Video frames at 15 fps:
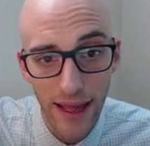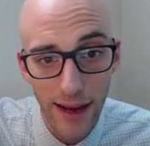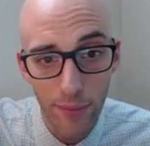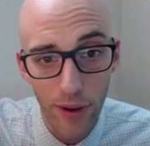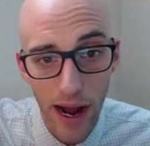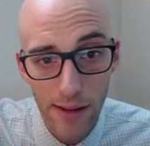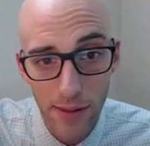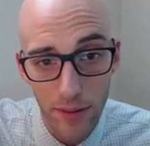
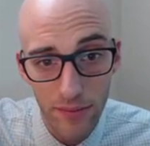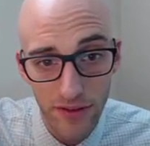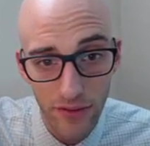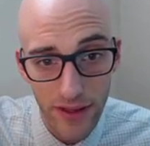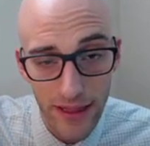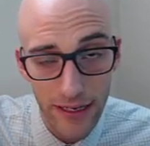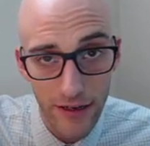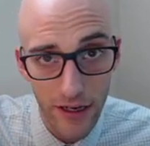and problems
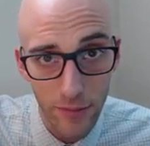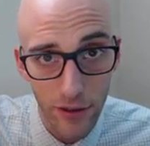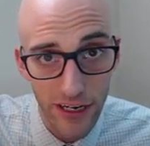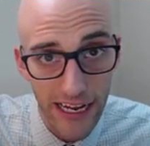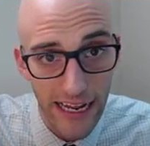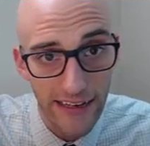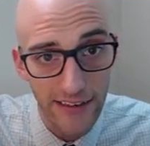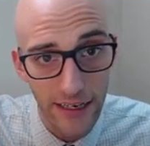with
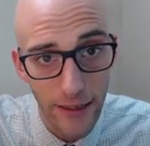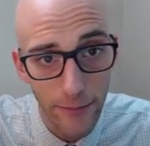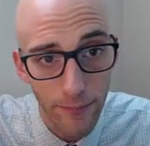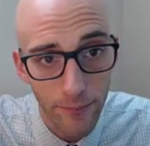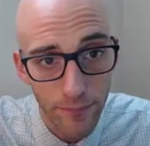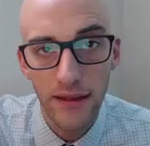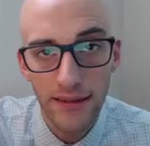interpretation.